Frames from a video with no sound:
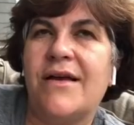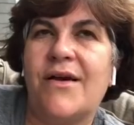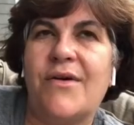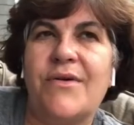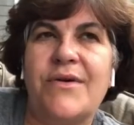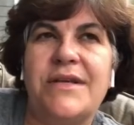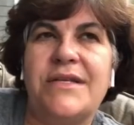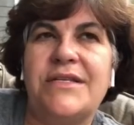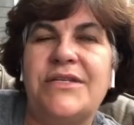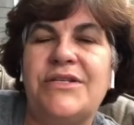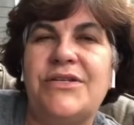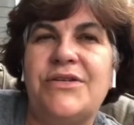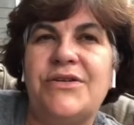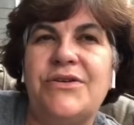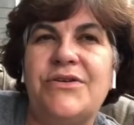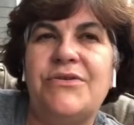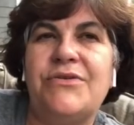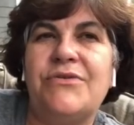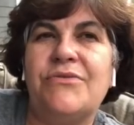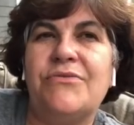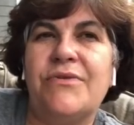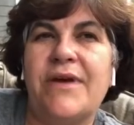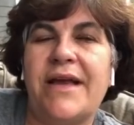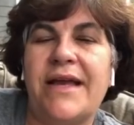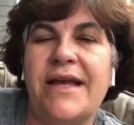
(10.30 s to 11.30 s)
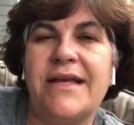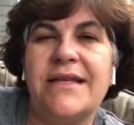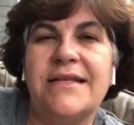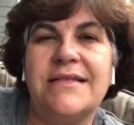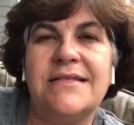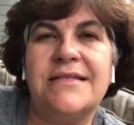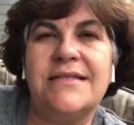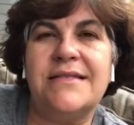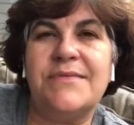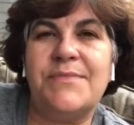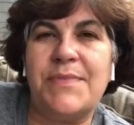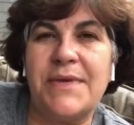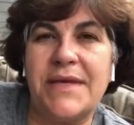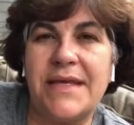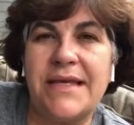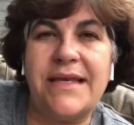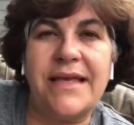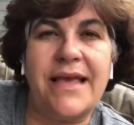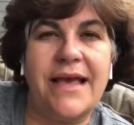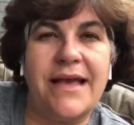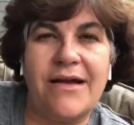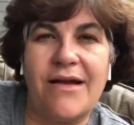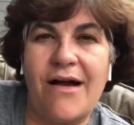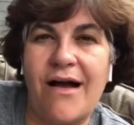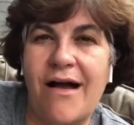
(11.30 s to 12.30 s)
going to Reagan's big
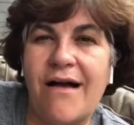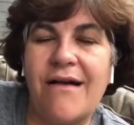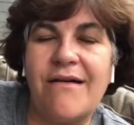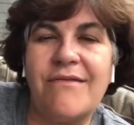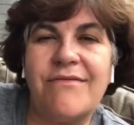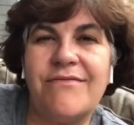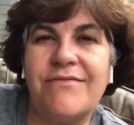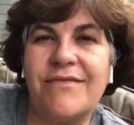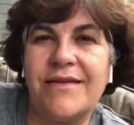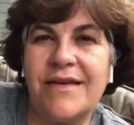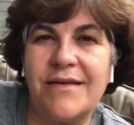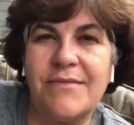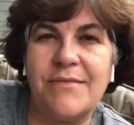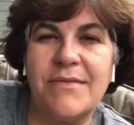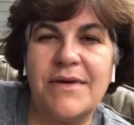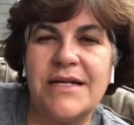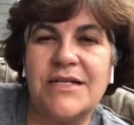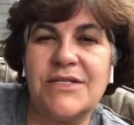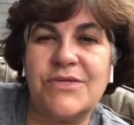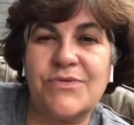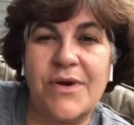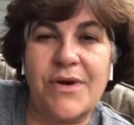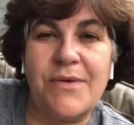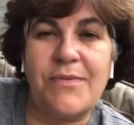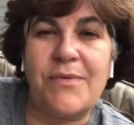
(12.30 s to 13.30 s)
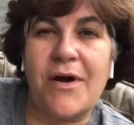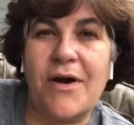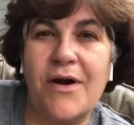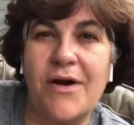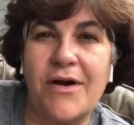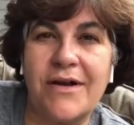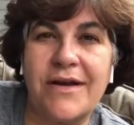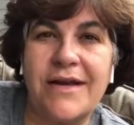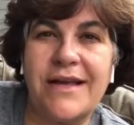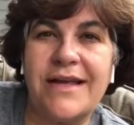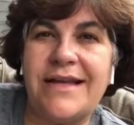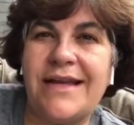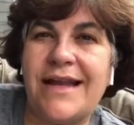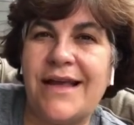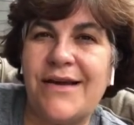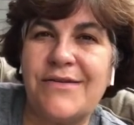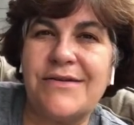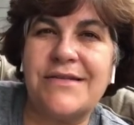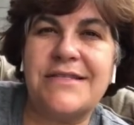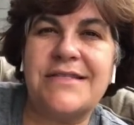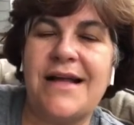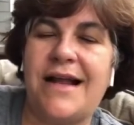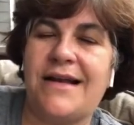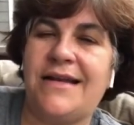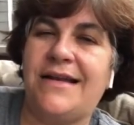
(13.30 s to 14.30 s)
kickoff at Miles Square Park and
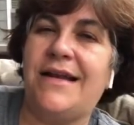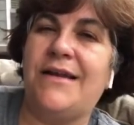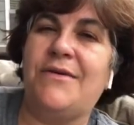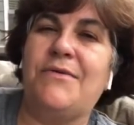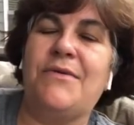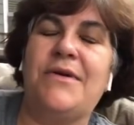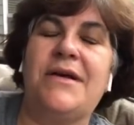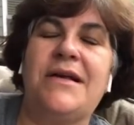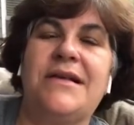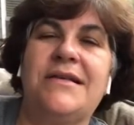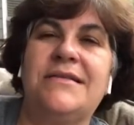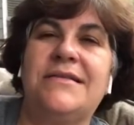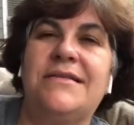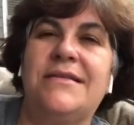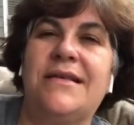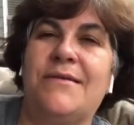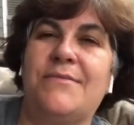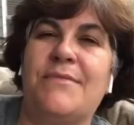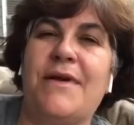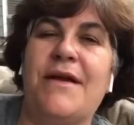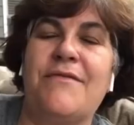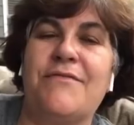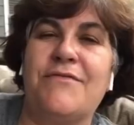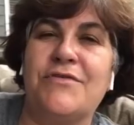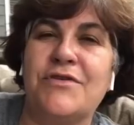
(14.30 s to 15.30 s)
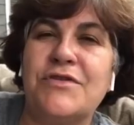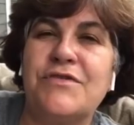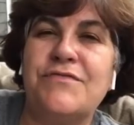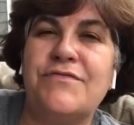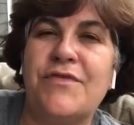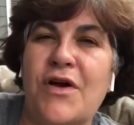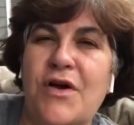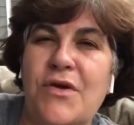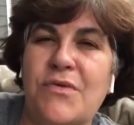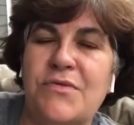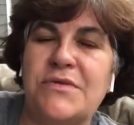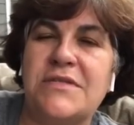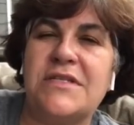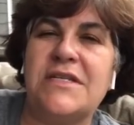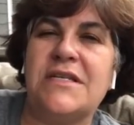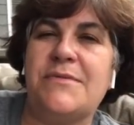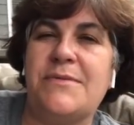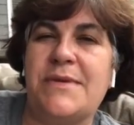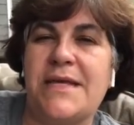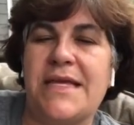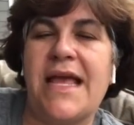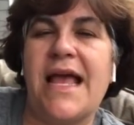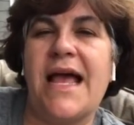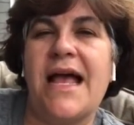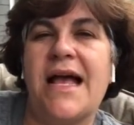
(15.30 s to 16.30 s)
how excited I was that my first vote was going
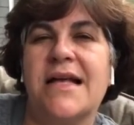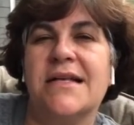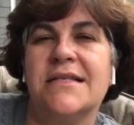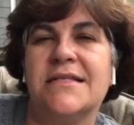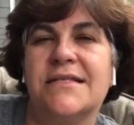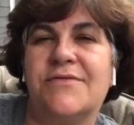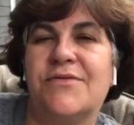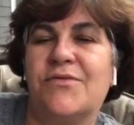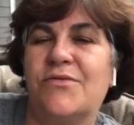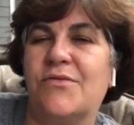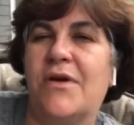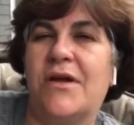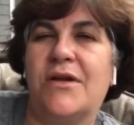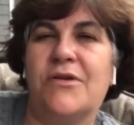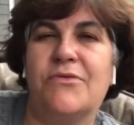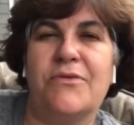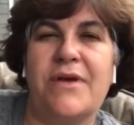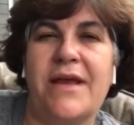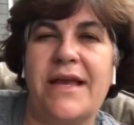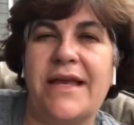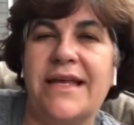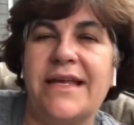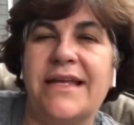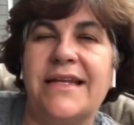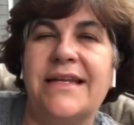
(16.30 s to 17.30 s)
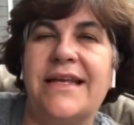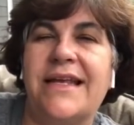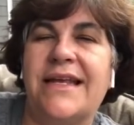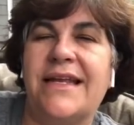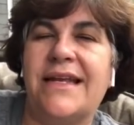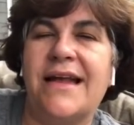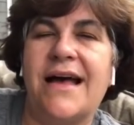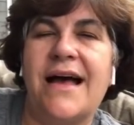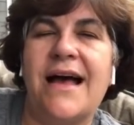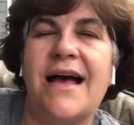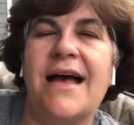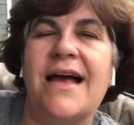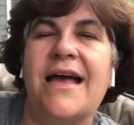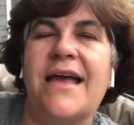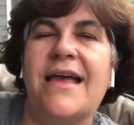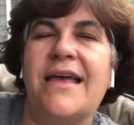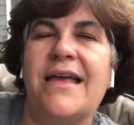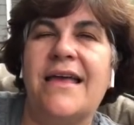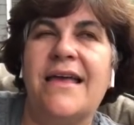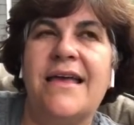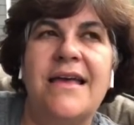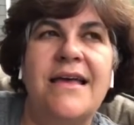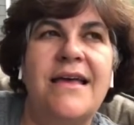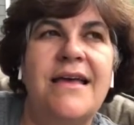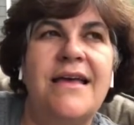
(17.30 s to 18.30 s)
to be cast for Ronald Reagan. And
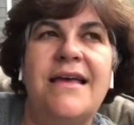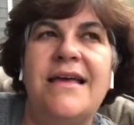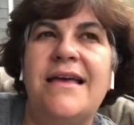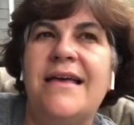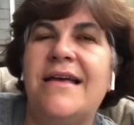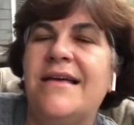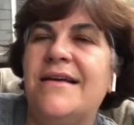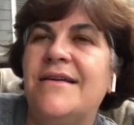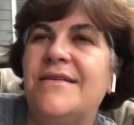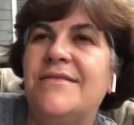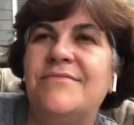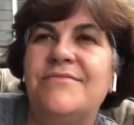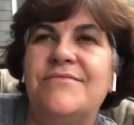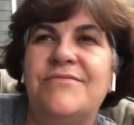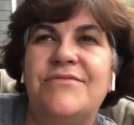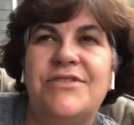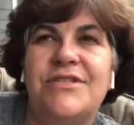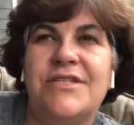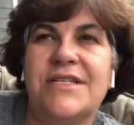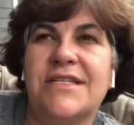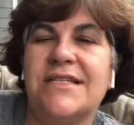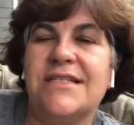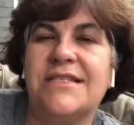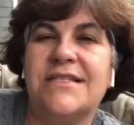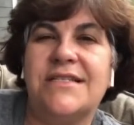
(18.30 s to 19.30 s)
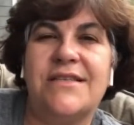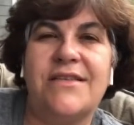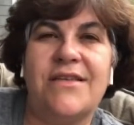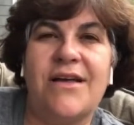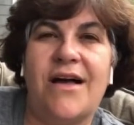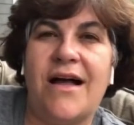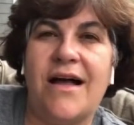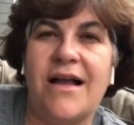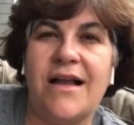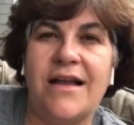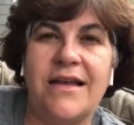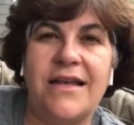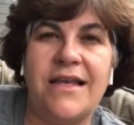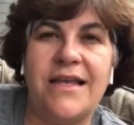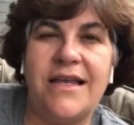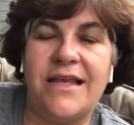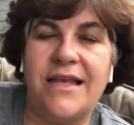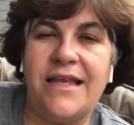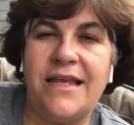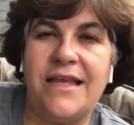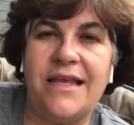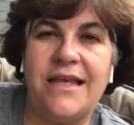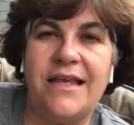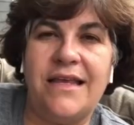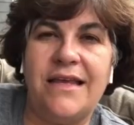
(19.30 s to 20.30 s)
I just thought
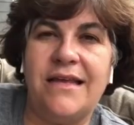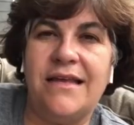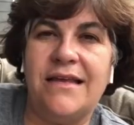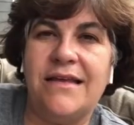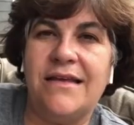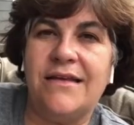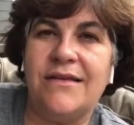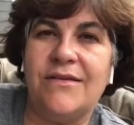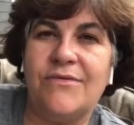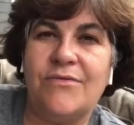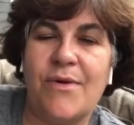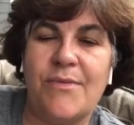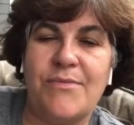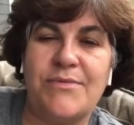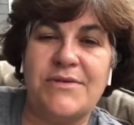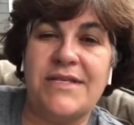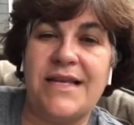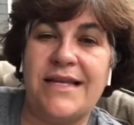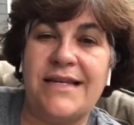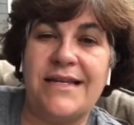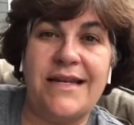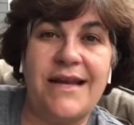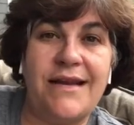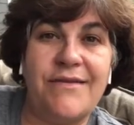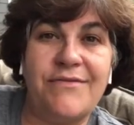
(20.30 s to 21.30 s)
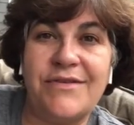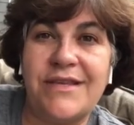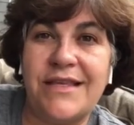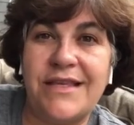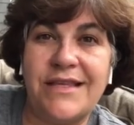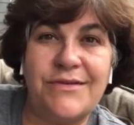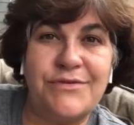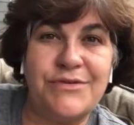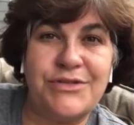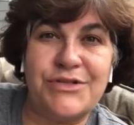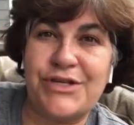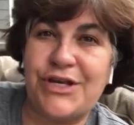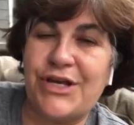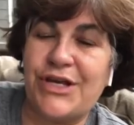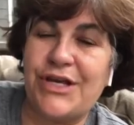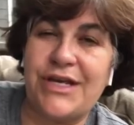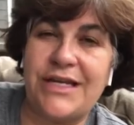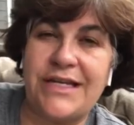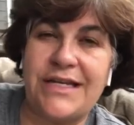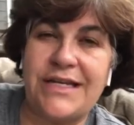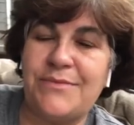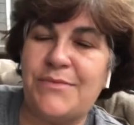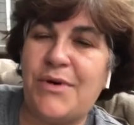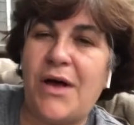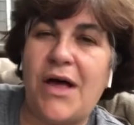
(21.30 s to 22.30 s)
he represented everything that was
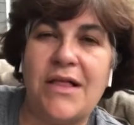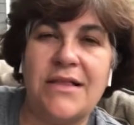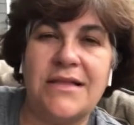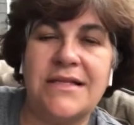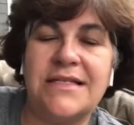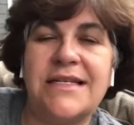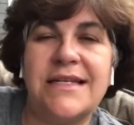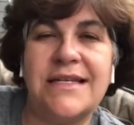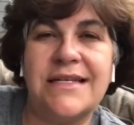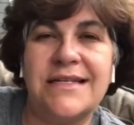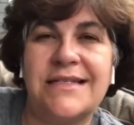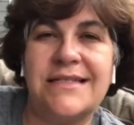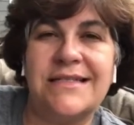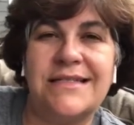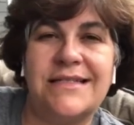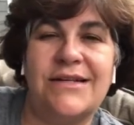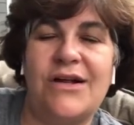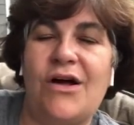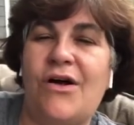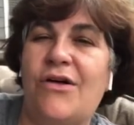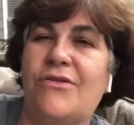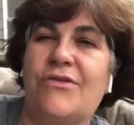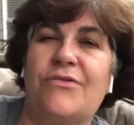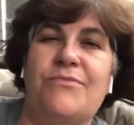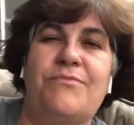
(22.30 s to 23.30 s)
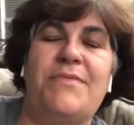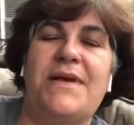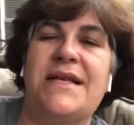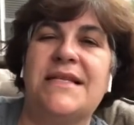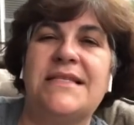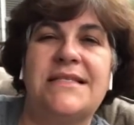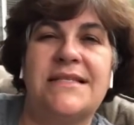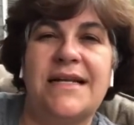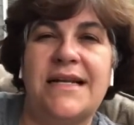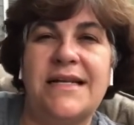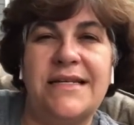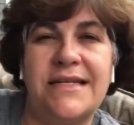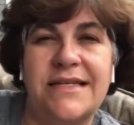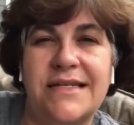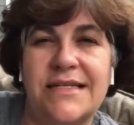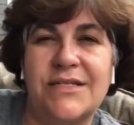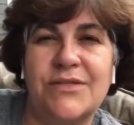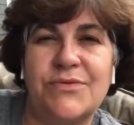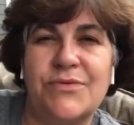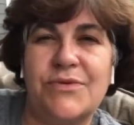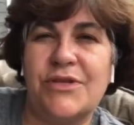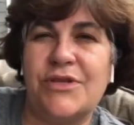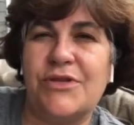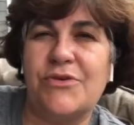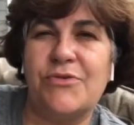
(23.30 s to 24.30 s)
good in politics, and all the best
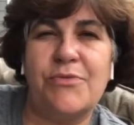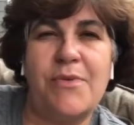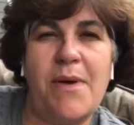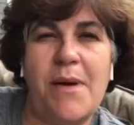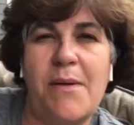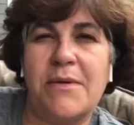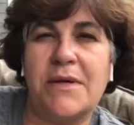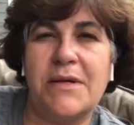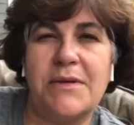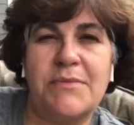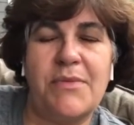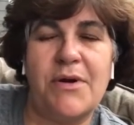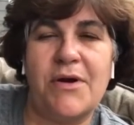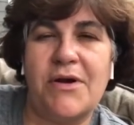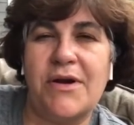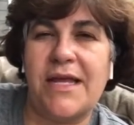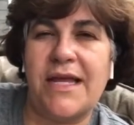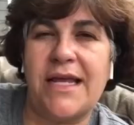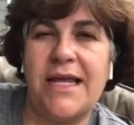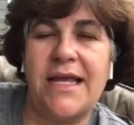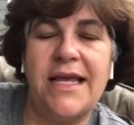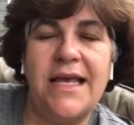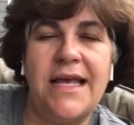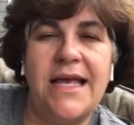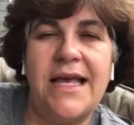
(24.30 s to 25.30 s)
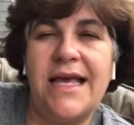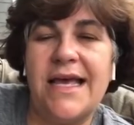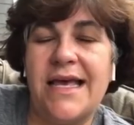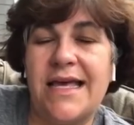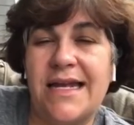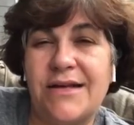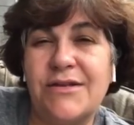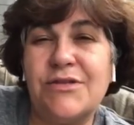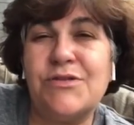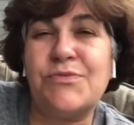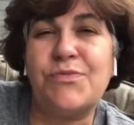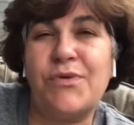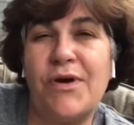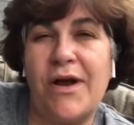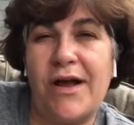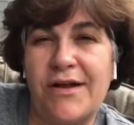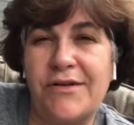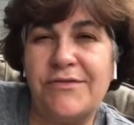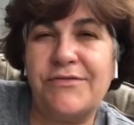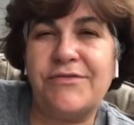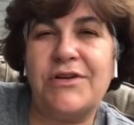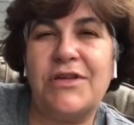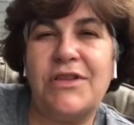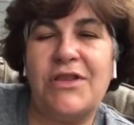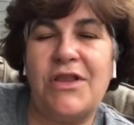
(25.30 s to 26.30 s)
ideas were in the Republican Party. And I was
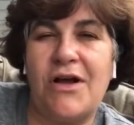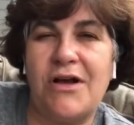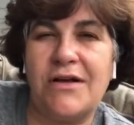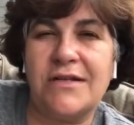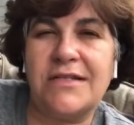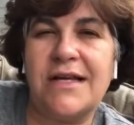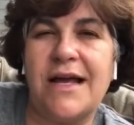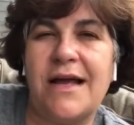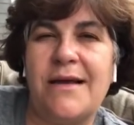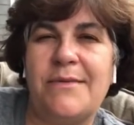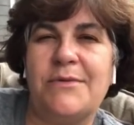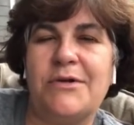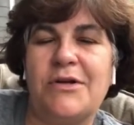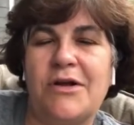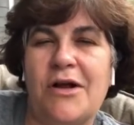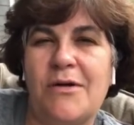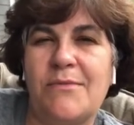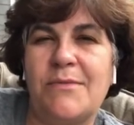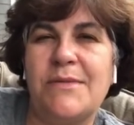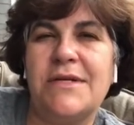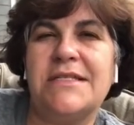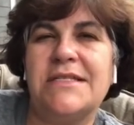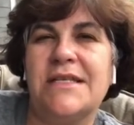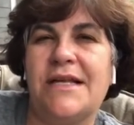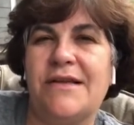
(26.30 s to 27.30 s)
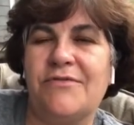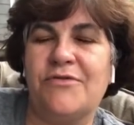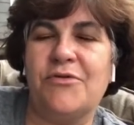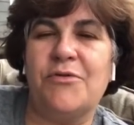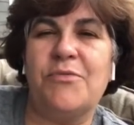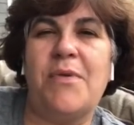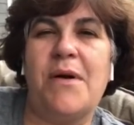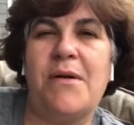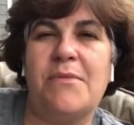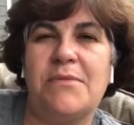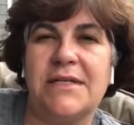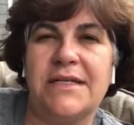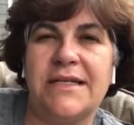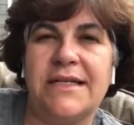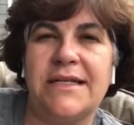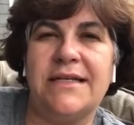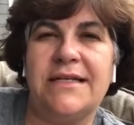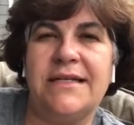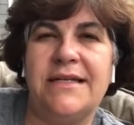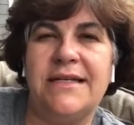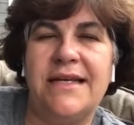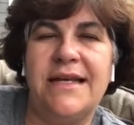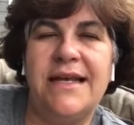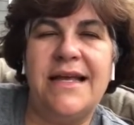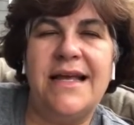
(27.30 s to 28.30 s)
proud for a long time to call myself a
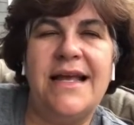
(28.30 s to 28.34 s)
Republican.